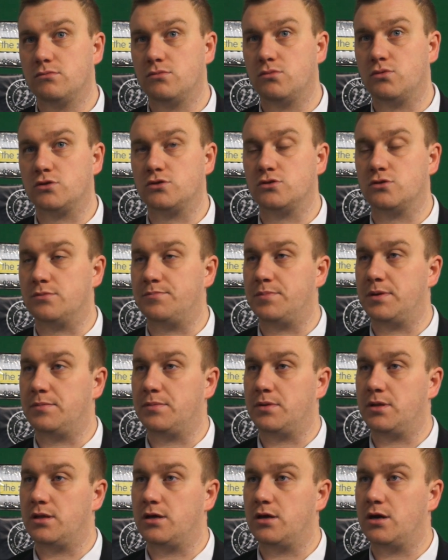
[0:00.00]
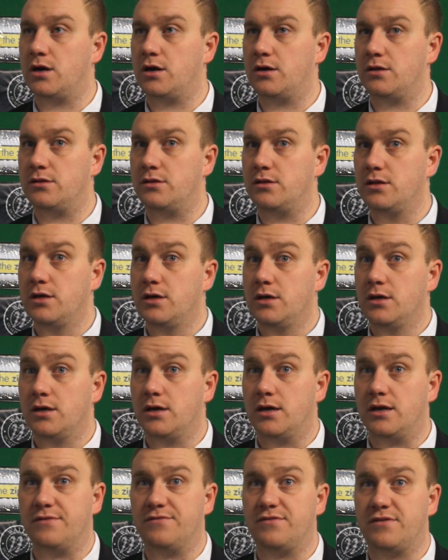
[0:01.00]
what sort of people they are,
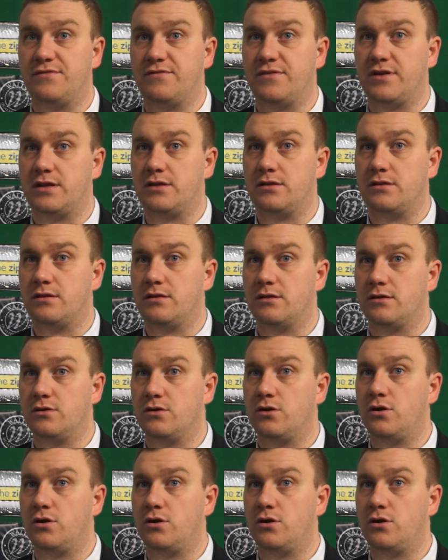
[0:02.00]
and if they fit into